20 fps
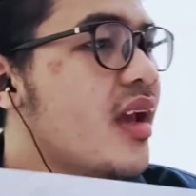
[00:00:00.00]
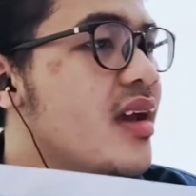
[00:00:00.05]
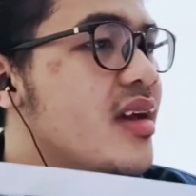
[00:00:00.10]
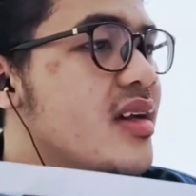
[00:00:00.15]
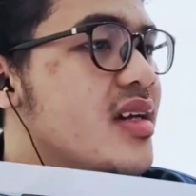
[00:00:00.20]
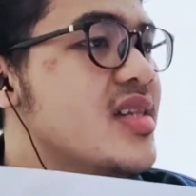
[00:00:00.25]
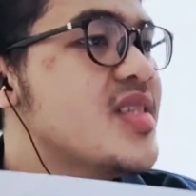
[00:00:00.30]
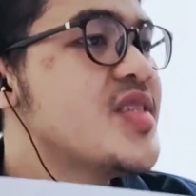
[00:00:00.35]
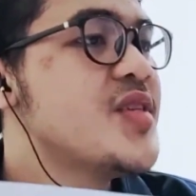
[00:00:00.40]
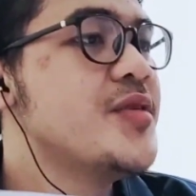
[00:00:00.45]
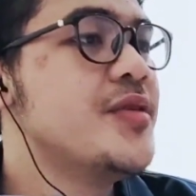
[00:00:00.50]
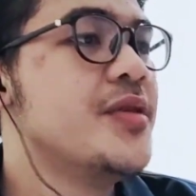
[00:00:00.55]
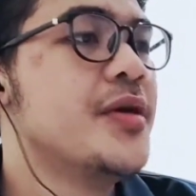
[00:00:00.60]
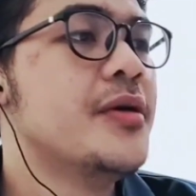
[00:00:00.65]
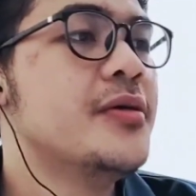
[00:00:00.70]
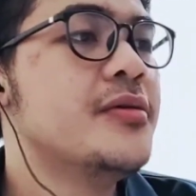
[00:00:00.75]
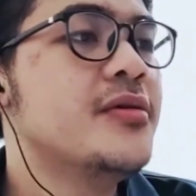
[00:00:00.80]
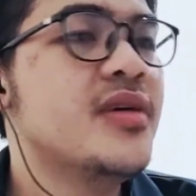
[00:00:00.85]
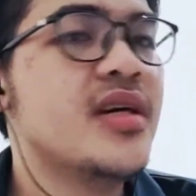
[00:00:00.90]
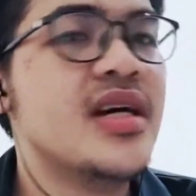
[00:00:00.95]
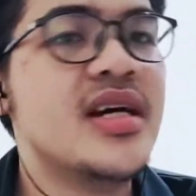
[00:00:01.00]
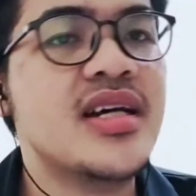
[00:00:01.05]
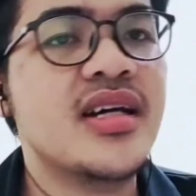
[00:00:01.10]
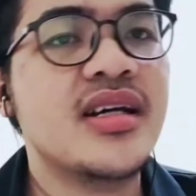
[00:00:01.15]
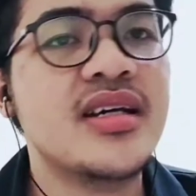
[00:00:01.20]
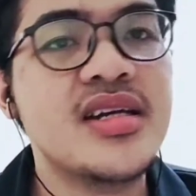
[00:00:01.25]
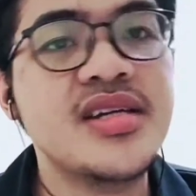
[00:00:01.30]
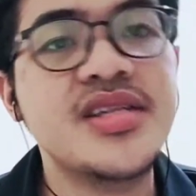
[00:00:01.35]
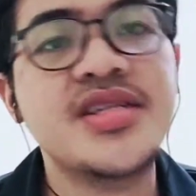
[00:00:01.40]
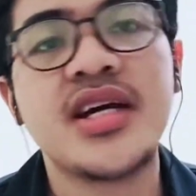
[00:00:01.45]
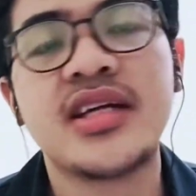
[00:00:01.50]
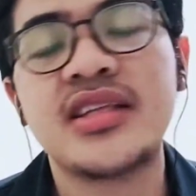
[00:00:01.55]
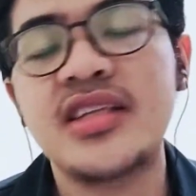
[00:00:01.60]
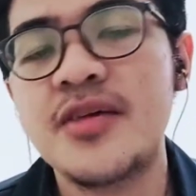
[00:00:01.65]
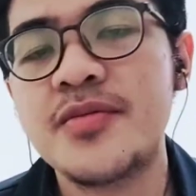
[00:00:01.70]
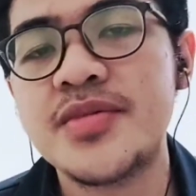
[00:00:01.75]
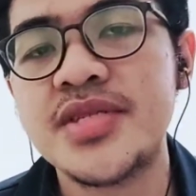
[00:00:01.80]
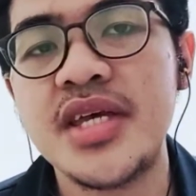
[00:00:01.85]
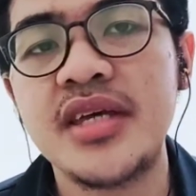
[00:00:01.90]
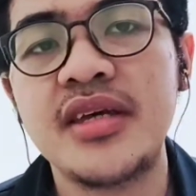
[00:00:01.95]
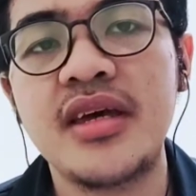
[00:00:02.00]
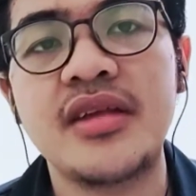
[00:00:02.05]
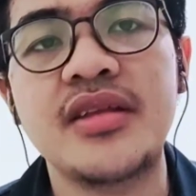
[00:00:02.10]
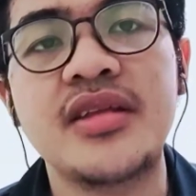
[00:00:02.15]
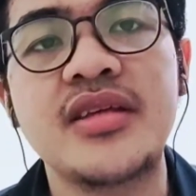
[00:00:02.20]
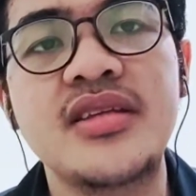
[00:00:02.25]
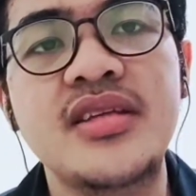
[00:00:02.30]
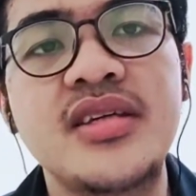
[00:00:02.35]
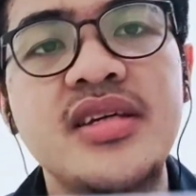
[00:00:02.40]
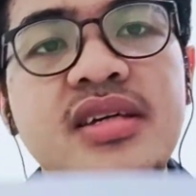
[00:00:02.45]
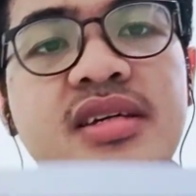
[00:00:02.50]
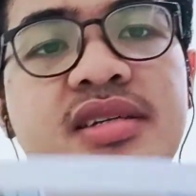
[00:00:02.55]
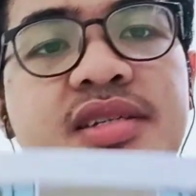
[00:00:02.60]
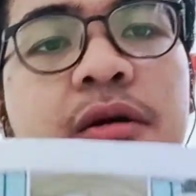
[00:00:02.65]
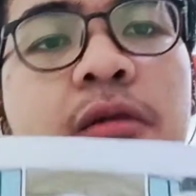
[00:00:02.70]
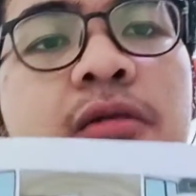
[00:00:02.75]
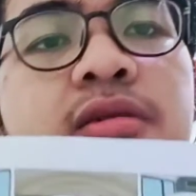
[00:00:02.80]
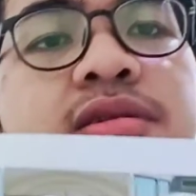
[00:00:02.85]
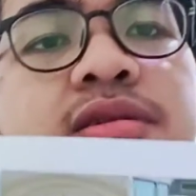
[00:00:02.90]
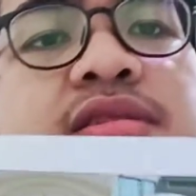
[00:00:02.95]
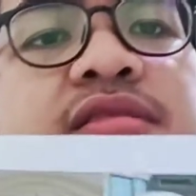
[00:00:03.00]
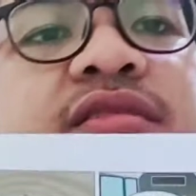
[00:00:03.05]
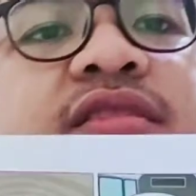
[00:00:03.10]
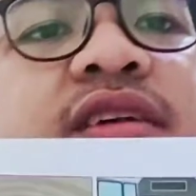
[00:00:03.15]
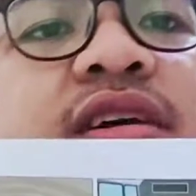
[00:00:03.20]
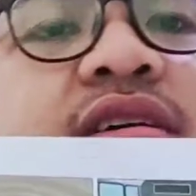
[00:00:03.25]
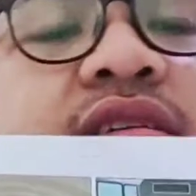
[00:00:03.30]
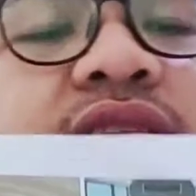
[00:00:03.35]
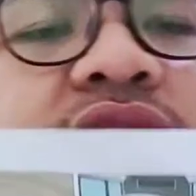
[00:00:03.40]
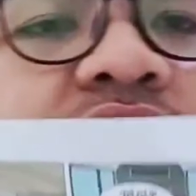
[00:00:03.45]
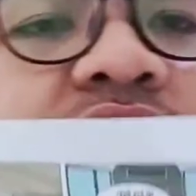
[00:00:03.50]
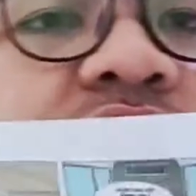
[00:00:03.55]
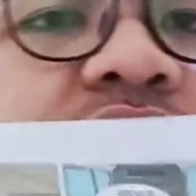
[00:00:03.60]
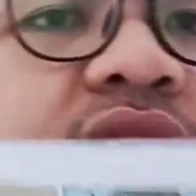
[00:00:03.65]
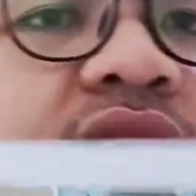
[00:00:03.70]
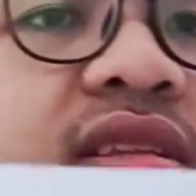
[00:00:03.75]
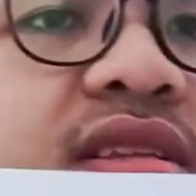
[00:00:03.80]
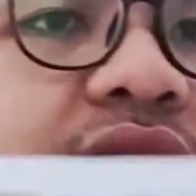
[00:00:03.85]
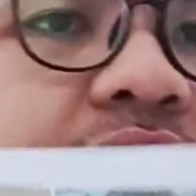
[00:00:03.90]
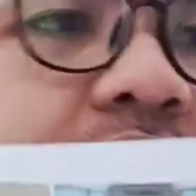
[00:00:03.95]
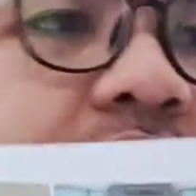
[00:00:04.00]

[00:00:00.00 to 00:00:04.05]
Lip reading: As you know, adjectives ing and ed is also very different.